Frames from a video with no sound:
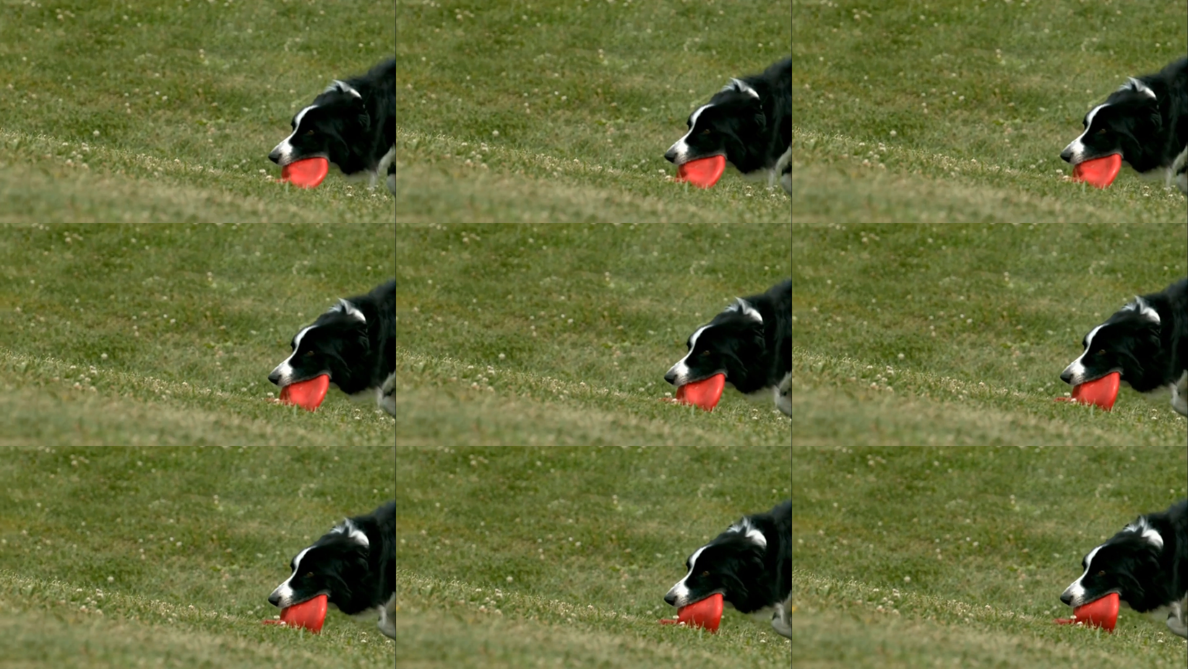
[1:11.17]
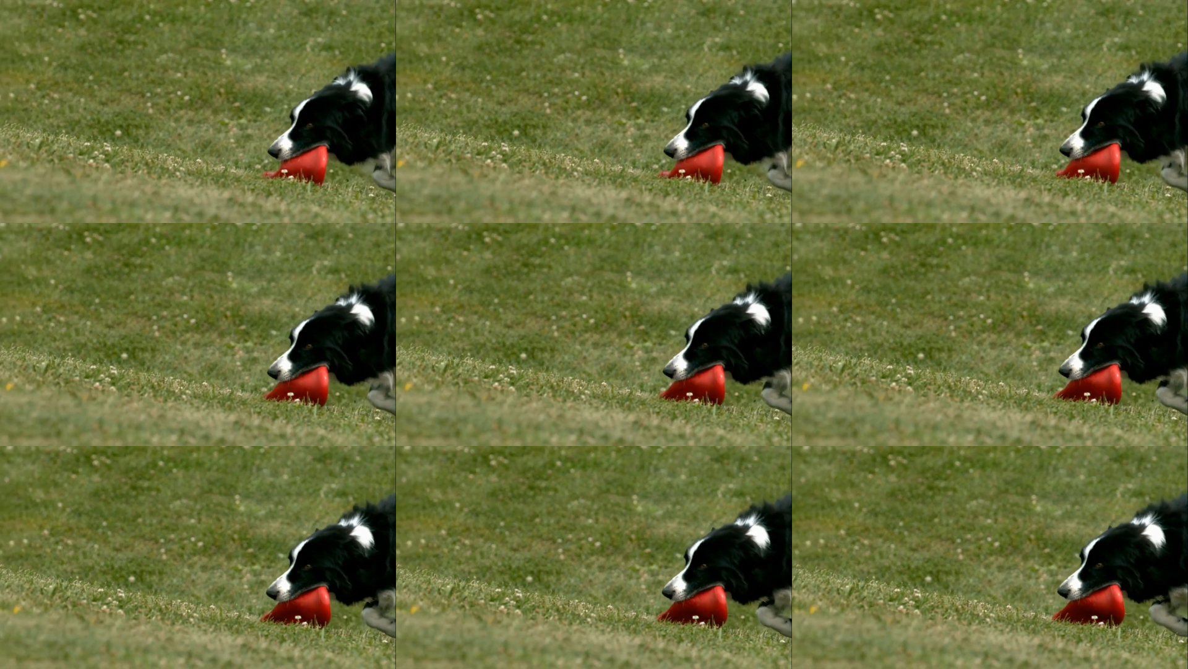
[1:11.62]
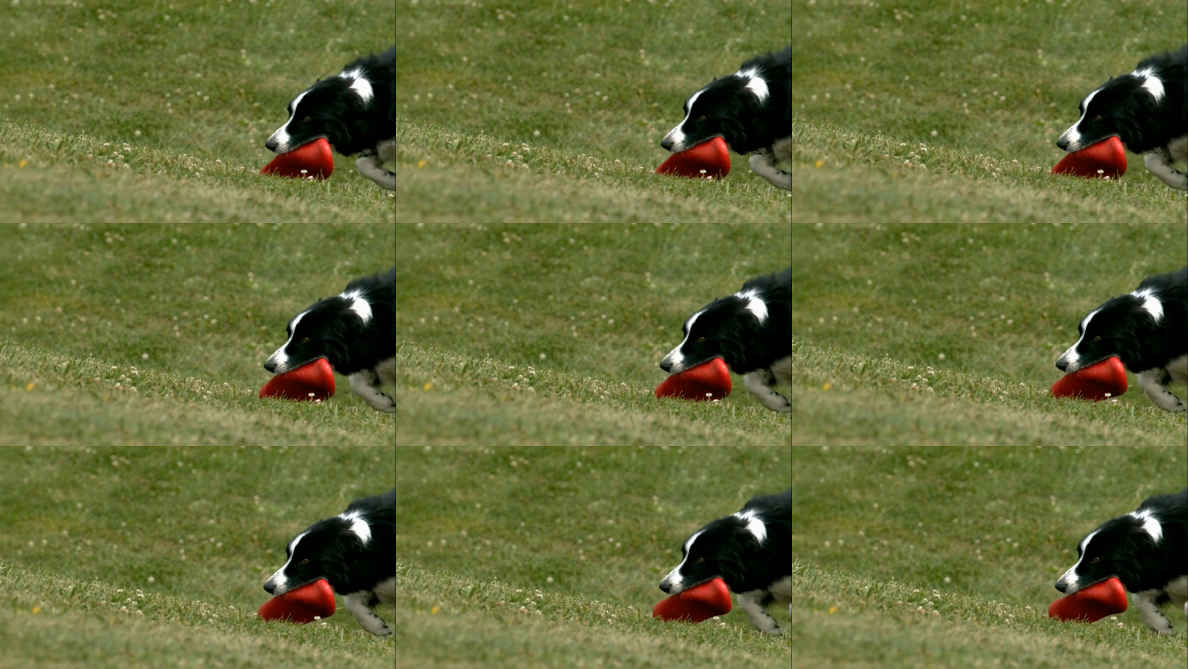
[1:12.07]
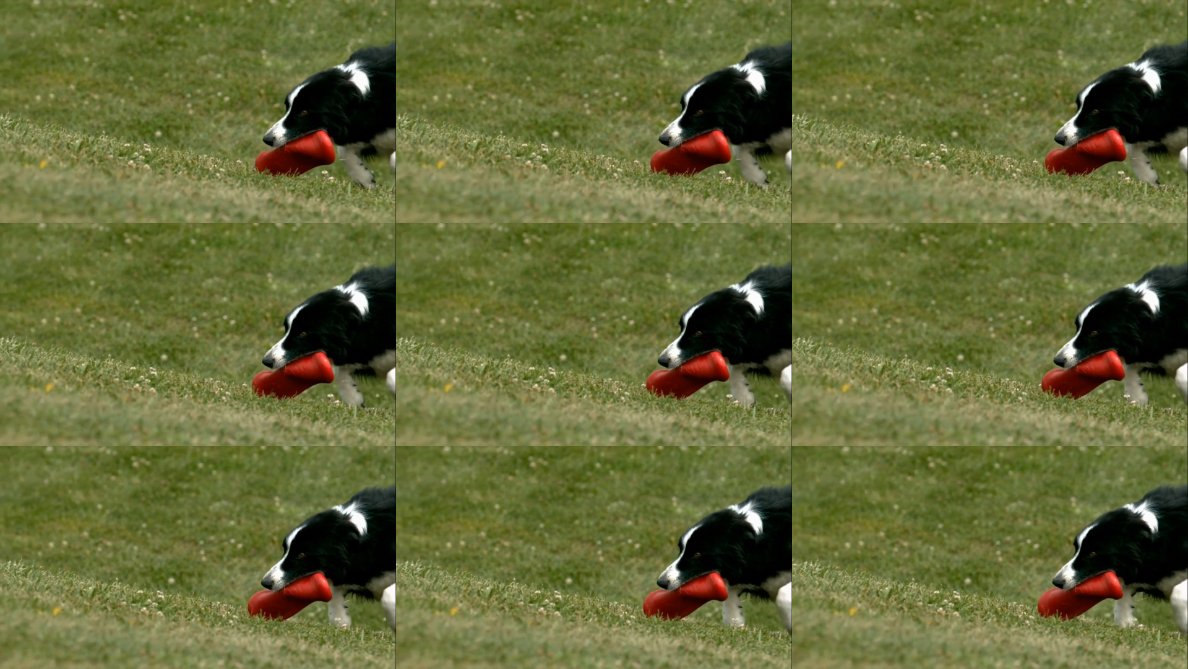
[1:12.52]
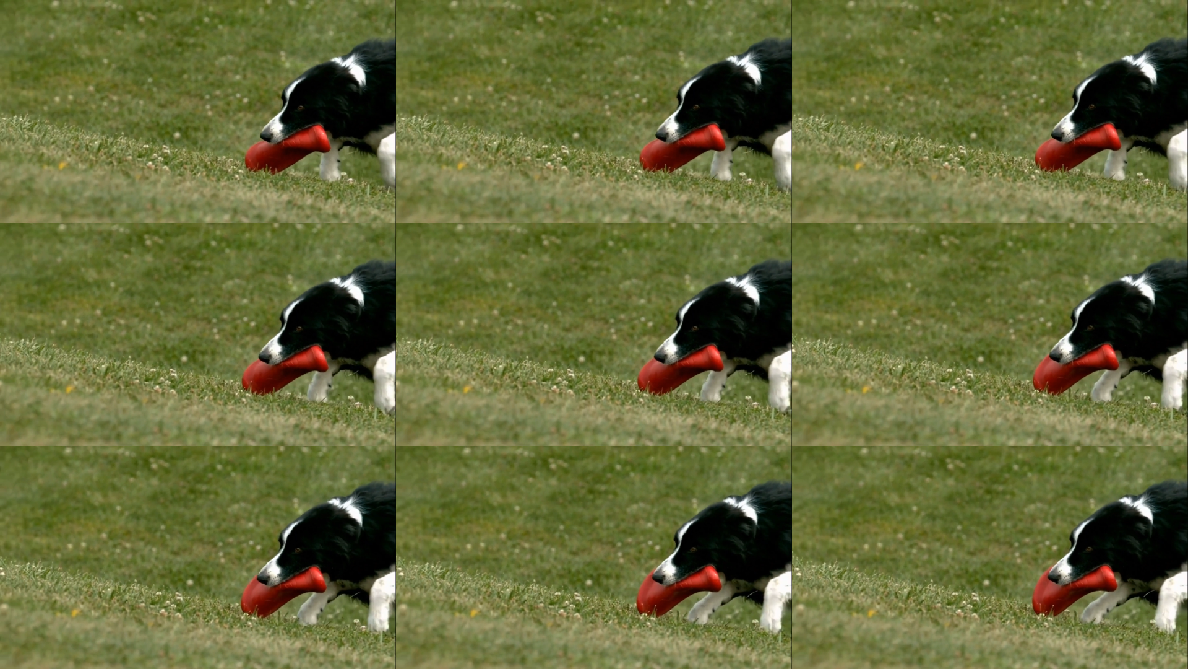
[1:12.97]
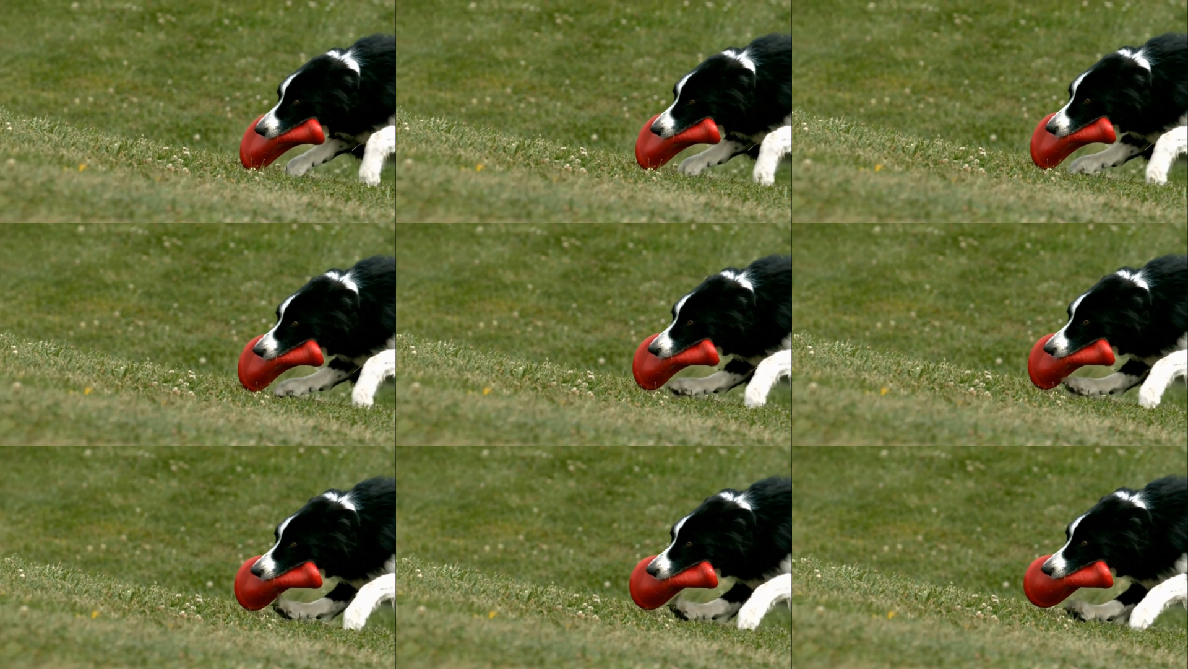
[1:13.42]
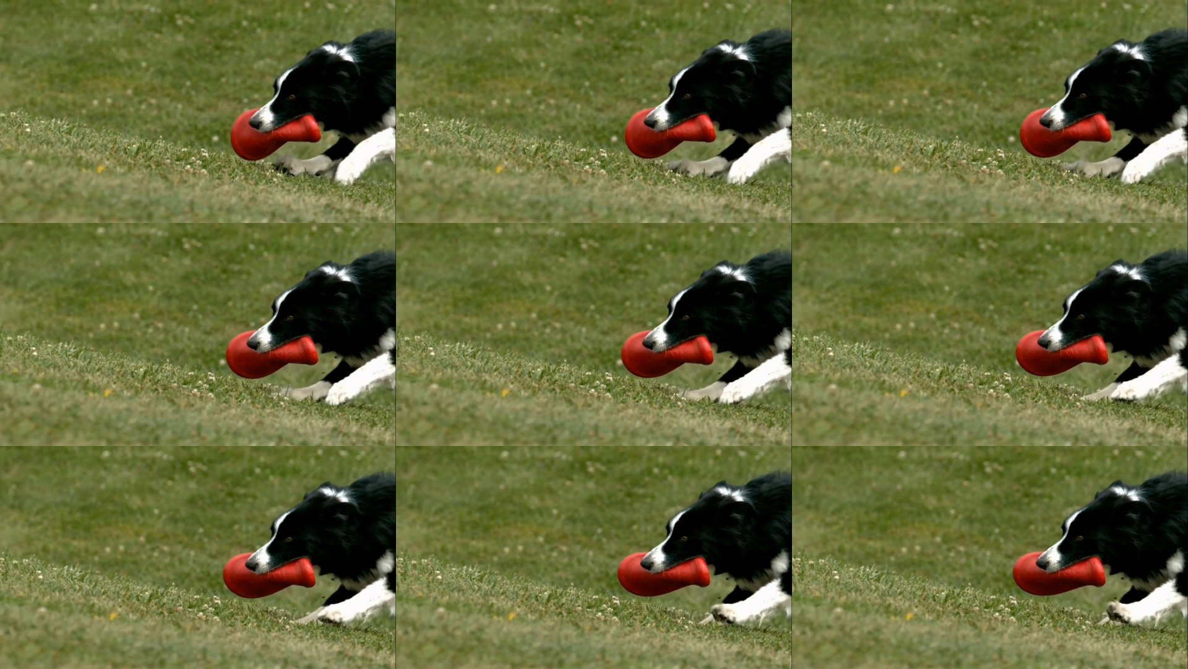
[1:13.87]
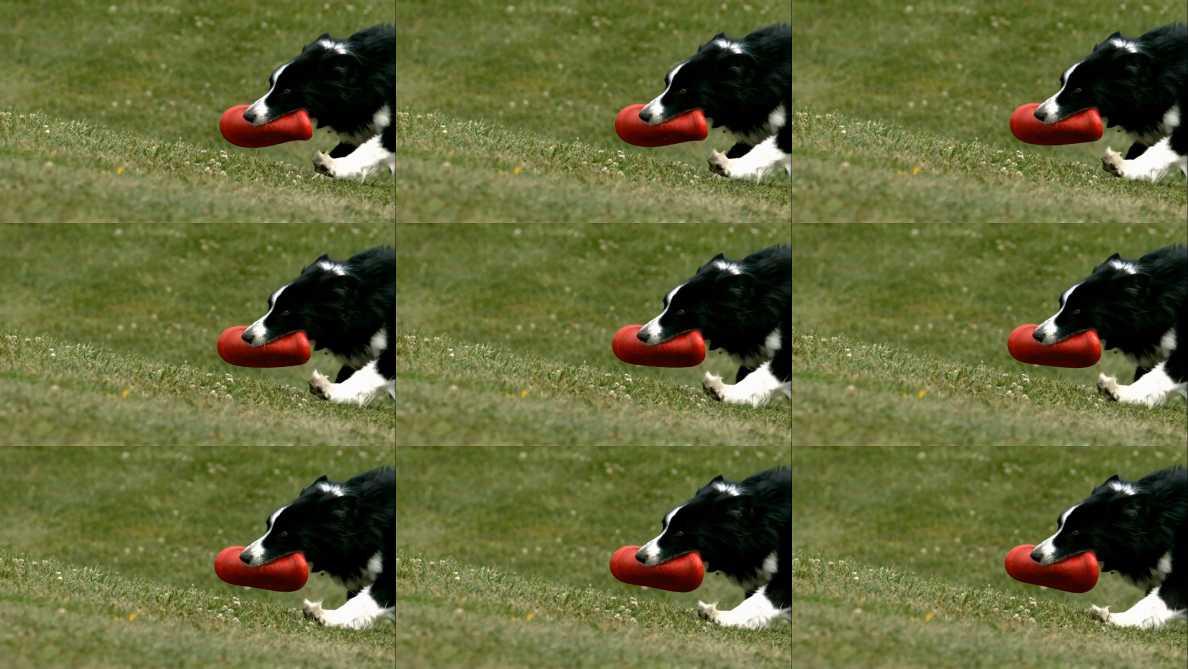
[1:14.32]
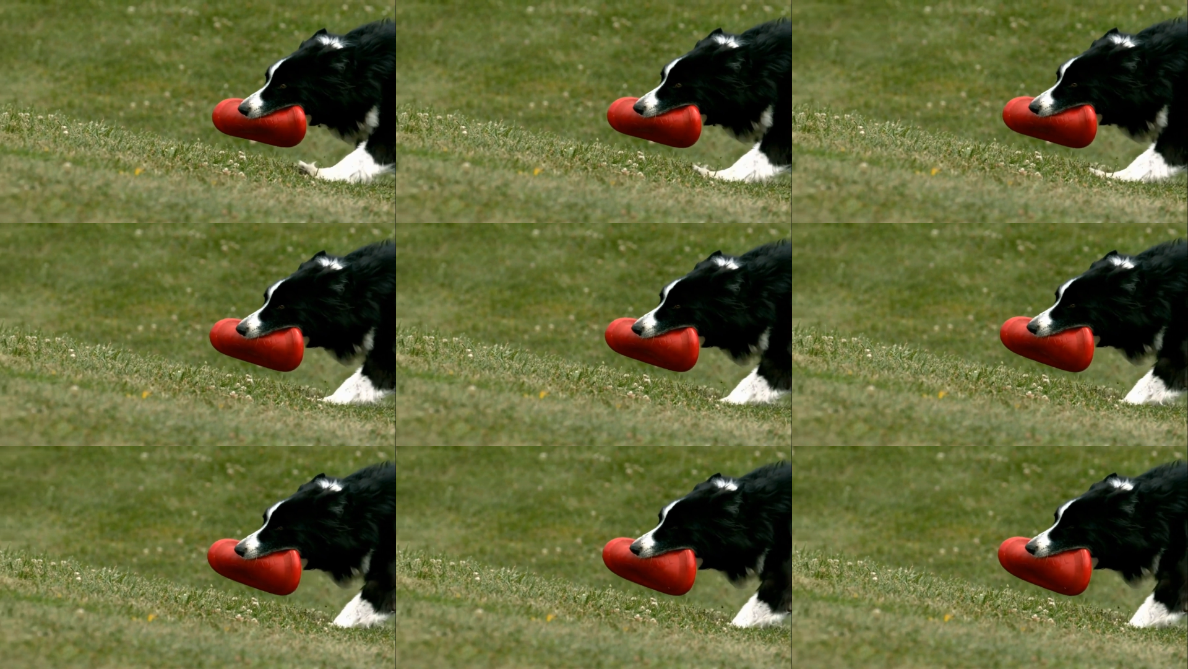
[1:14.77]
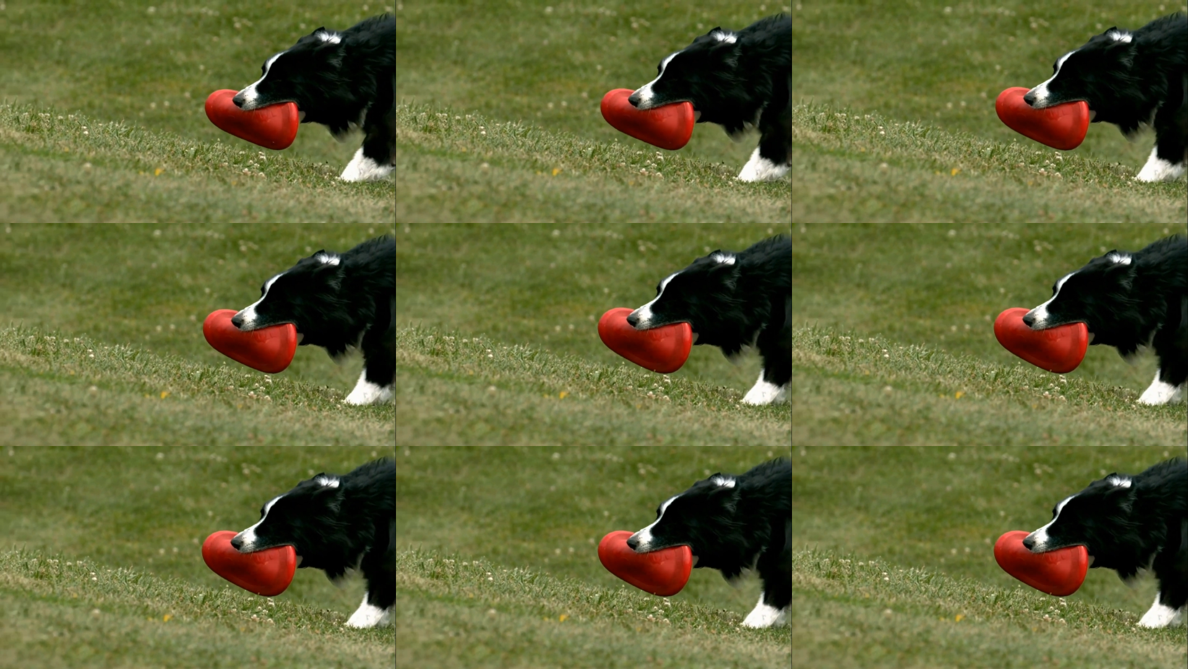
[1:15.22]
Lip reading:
No face is visible, so there are no lips to read.